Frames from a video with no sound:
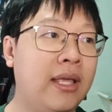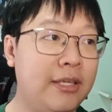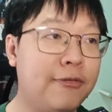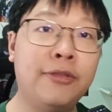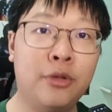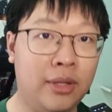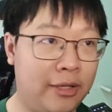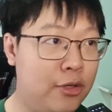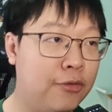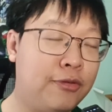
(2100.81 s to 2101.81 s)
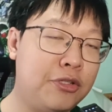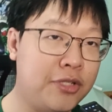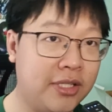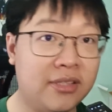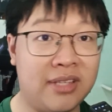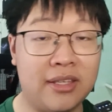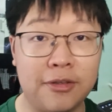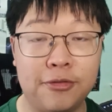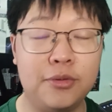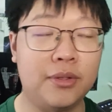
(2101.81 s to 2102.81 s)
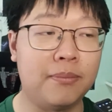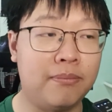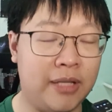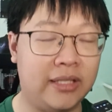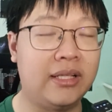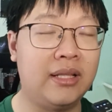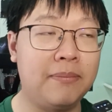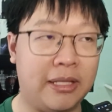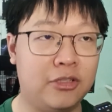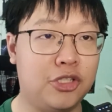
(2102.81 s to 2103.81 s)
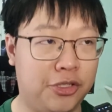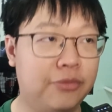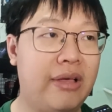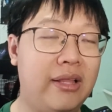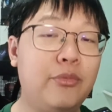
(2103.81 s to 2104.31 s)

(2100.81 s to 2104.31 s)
Even though like your front triggers can give you the technically better shield value